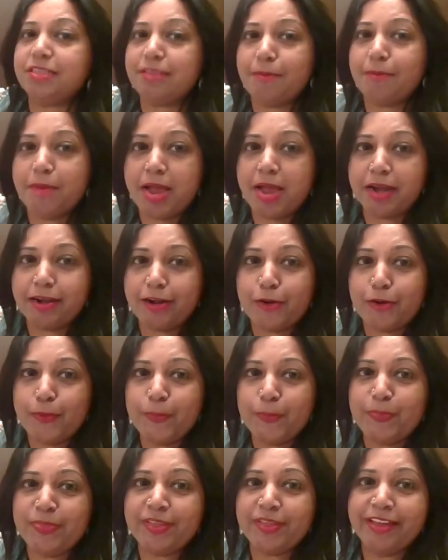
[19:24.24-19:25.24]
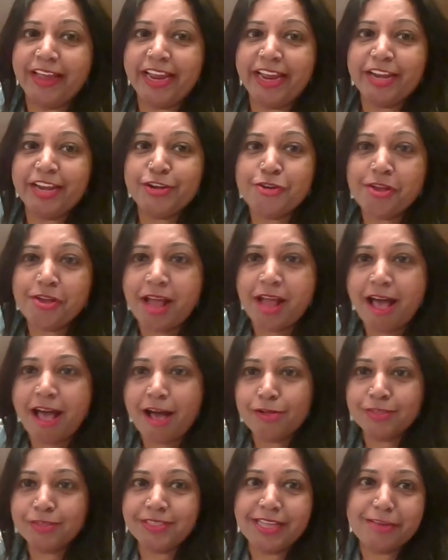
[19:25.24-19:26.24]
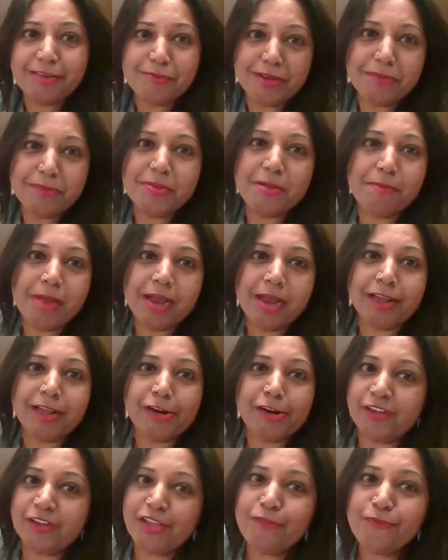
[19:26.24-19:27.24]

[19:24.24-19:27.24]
see the background? In your house, there will be a background.